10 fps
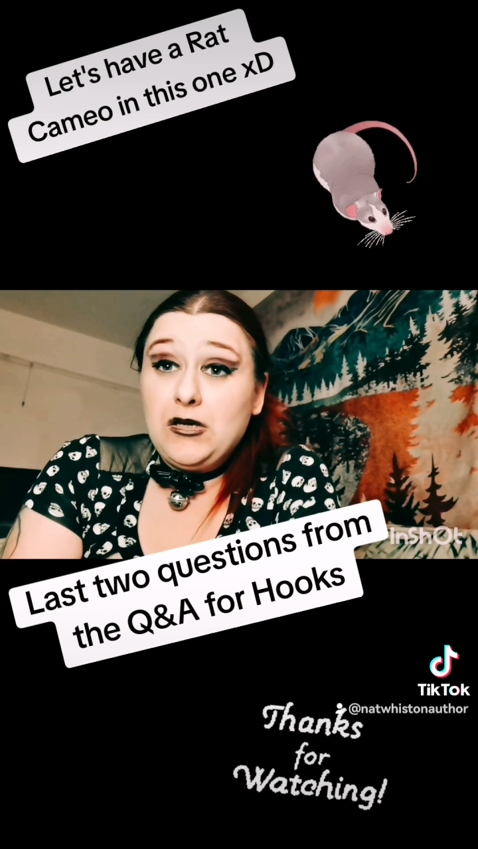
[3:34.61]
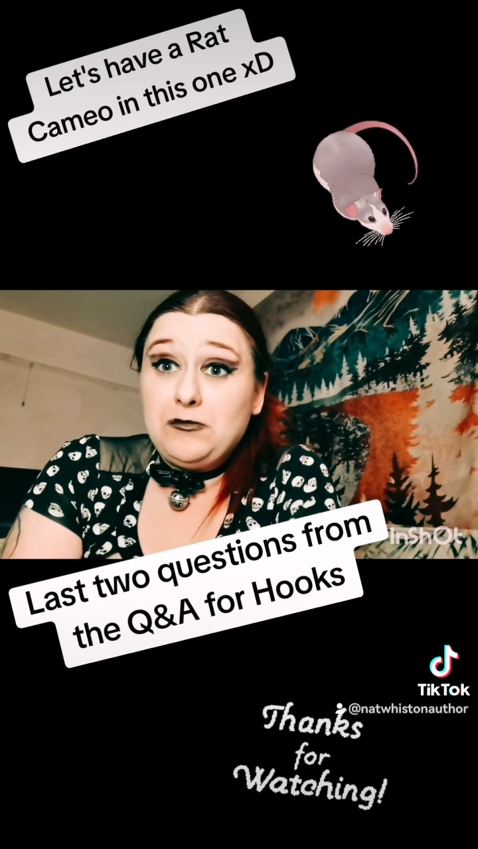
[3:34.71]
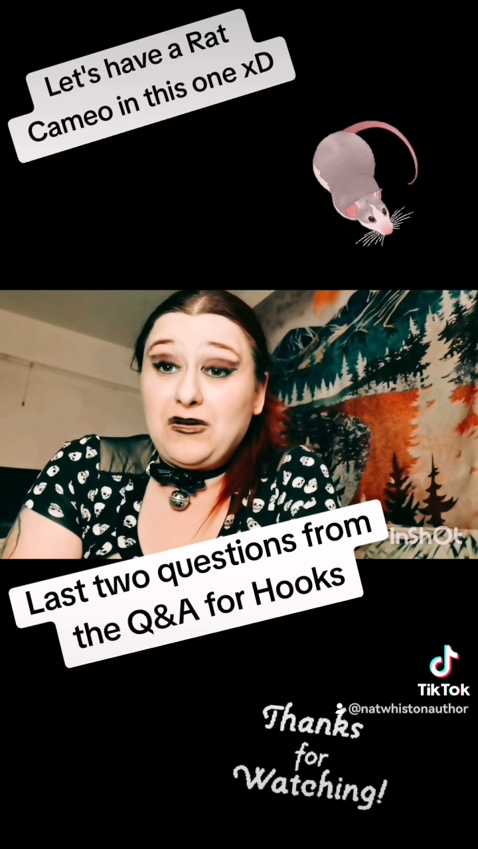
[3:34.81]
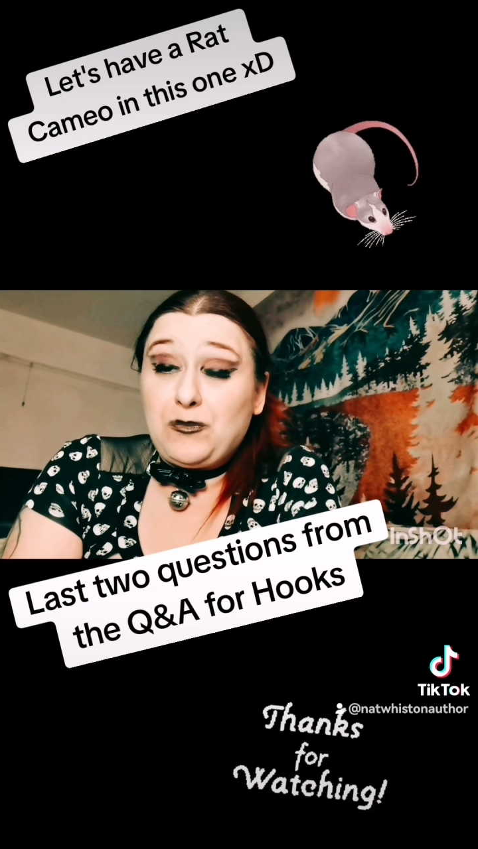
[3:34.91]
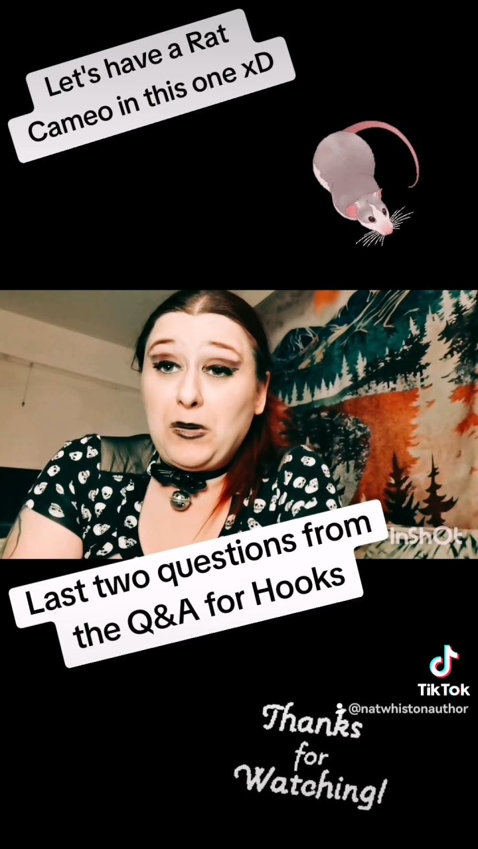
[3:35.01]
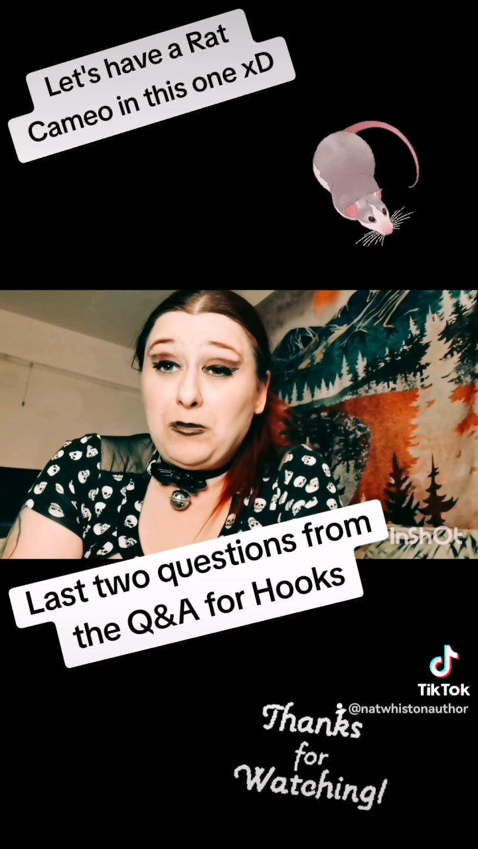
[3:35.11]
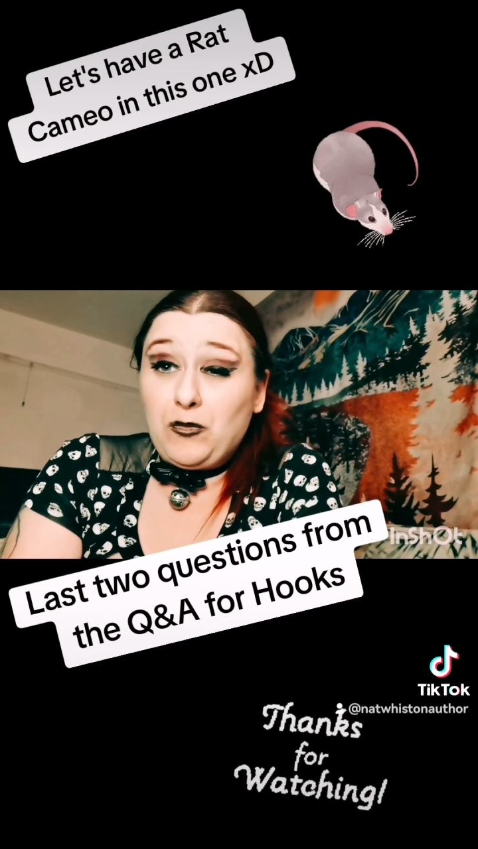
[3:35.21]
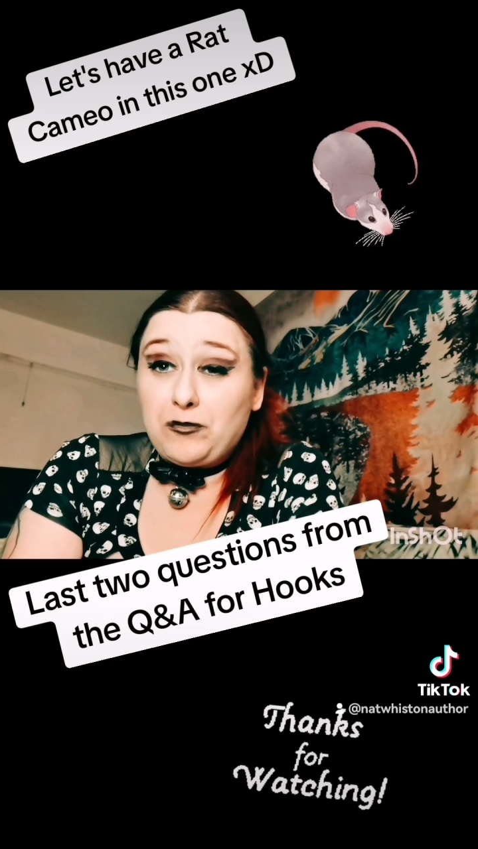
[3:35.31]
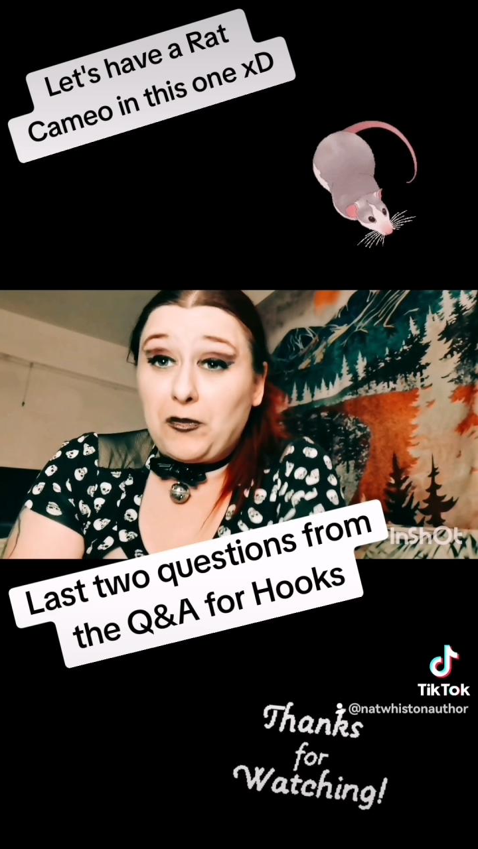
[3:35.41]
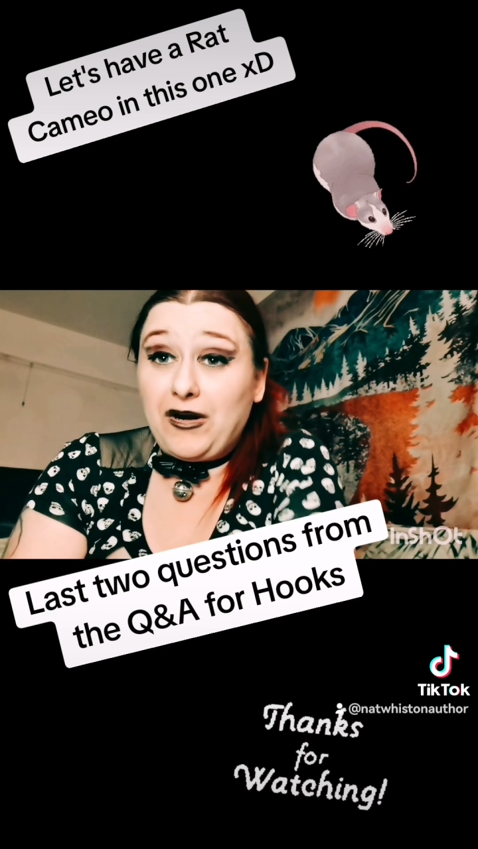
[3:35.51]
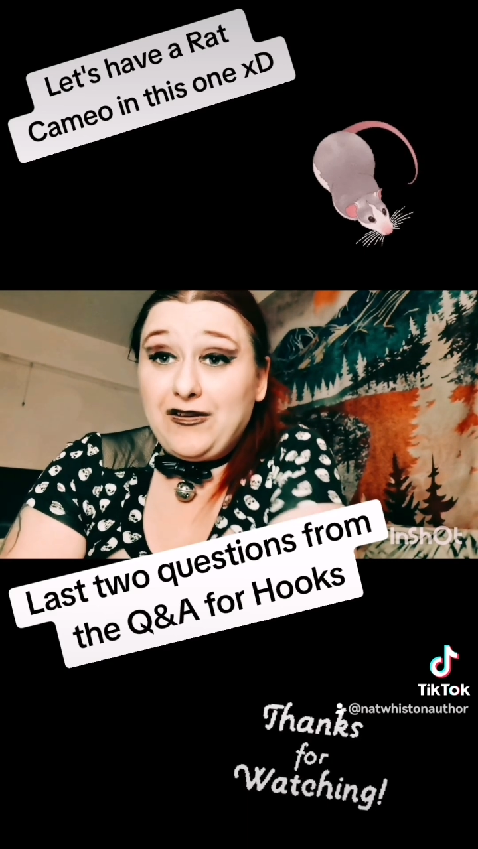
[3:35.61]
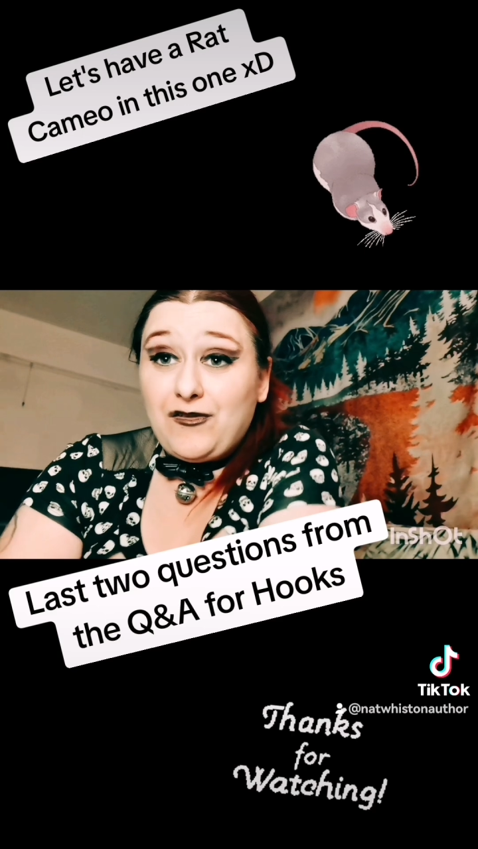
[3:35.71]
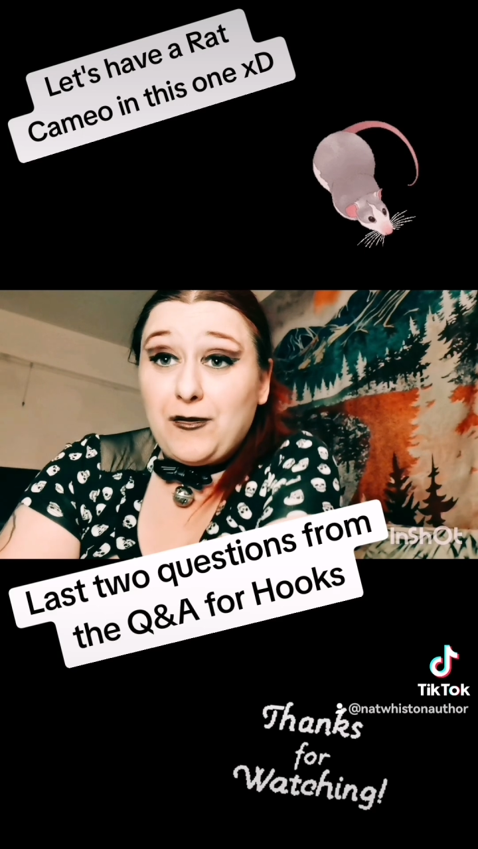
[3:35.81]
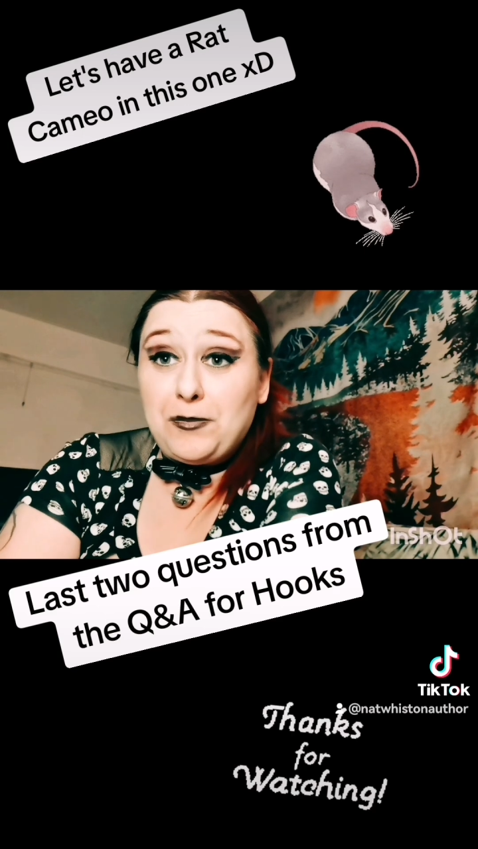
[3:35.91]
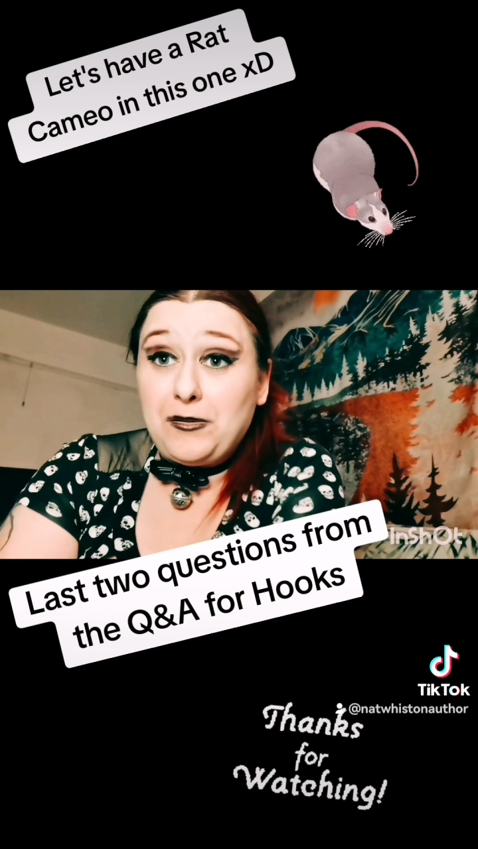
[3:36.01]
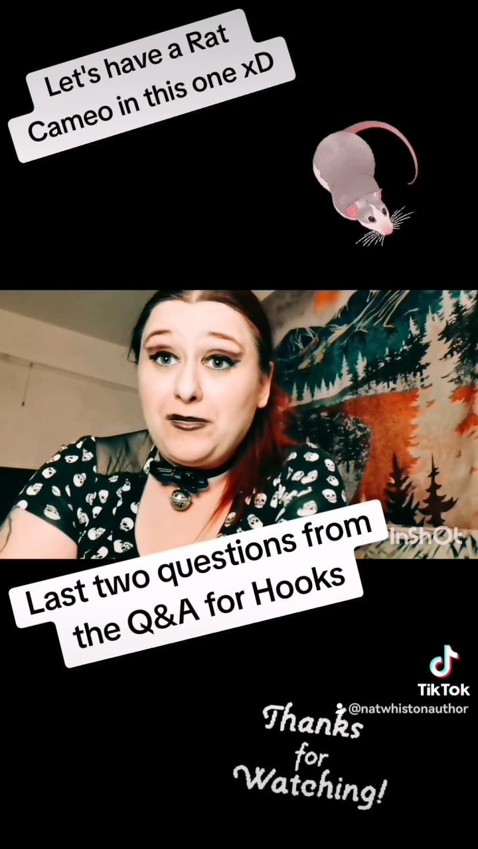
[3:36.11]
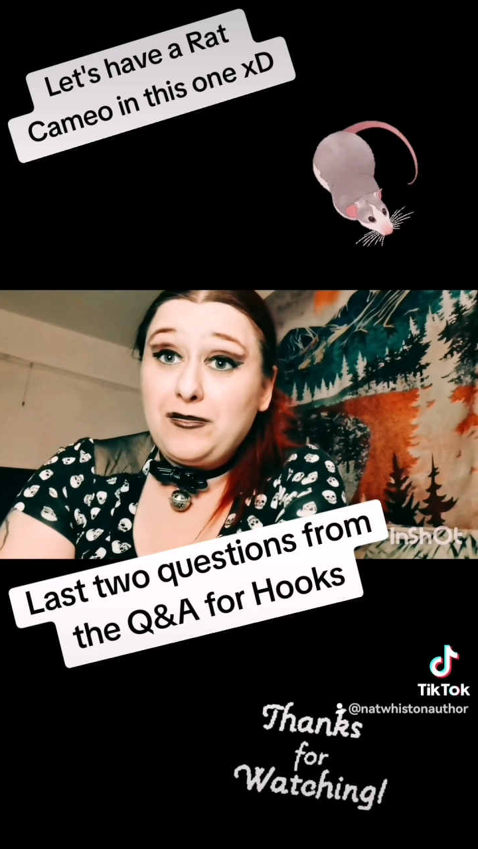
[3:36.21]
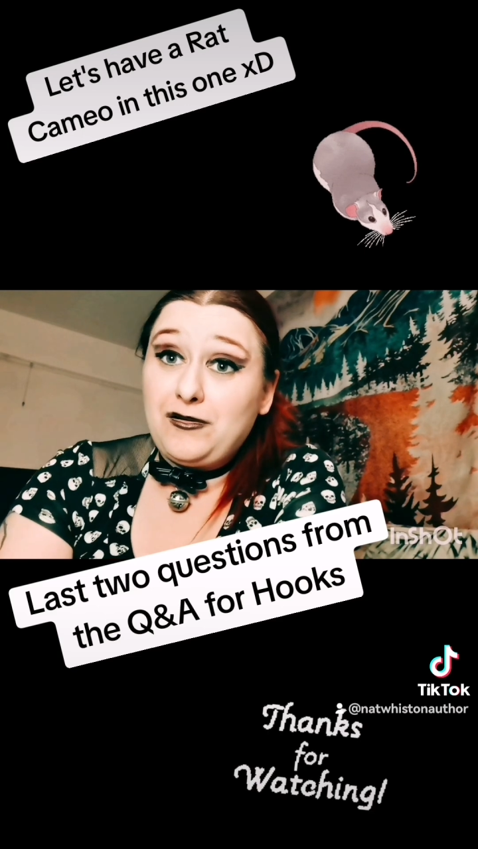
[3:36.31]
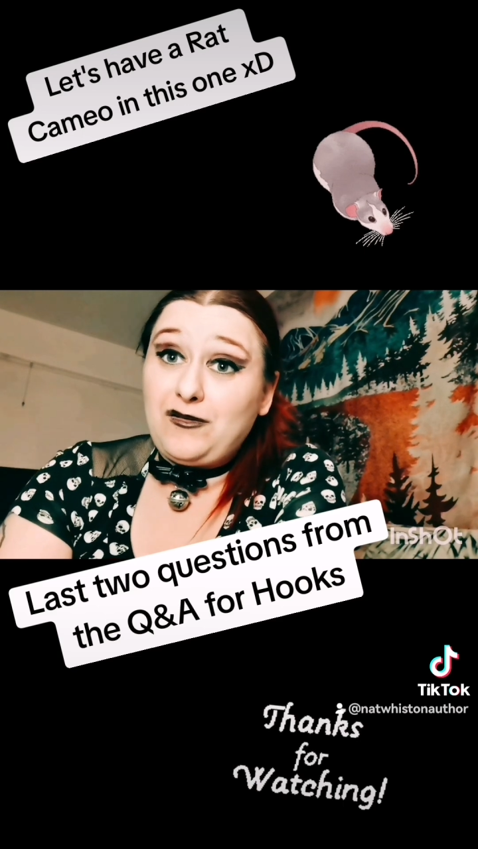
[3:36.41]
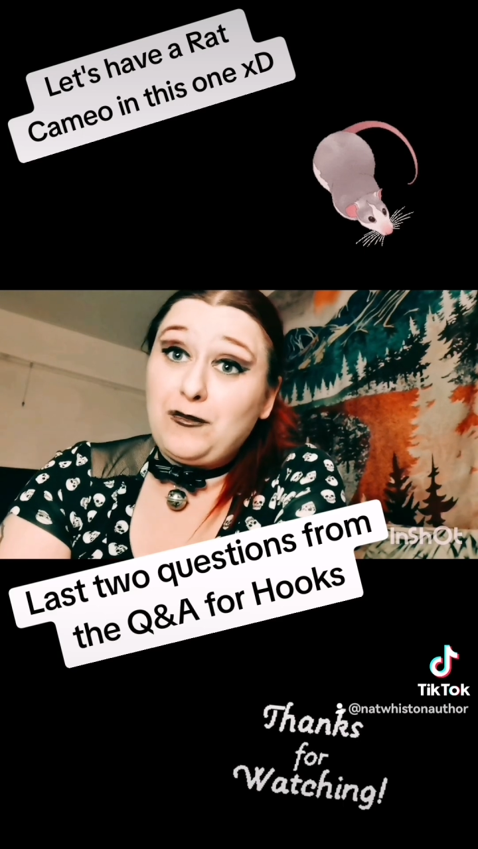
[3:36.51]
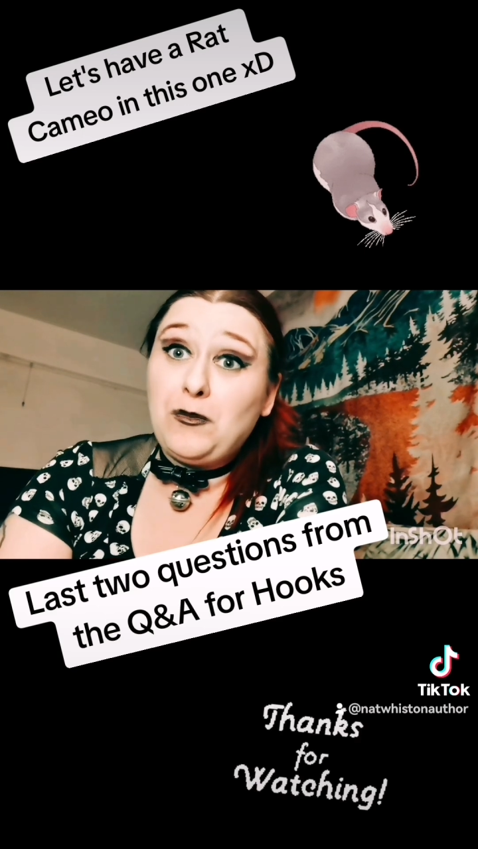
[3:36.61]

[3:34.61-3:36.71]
mess people's brains up uh,